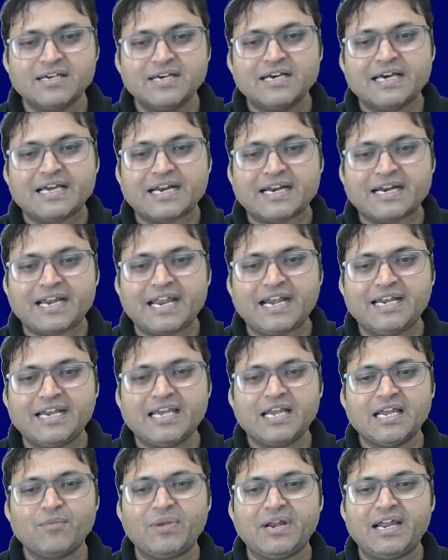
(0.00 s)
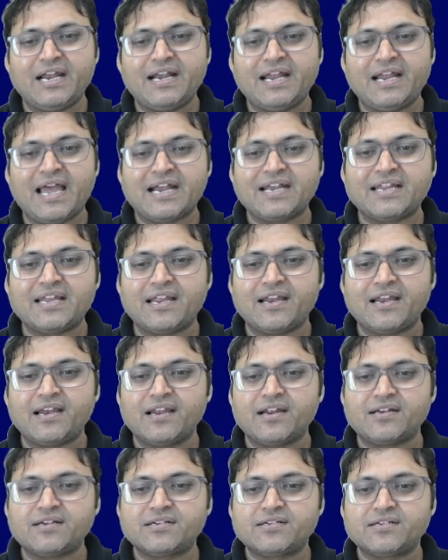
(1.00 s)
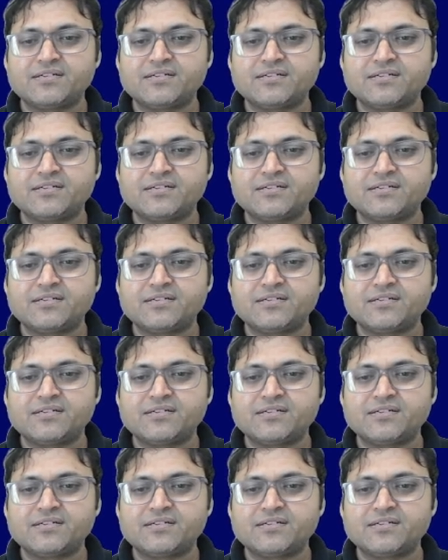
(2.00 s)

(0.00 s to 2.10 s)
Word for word: radial blade at inlet.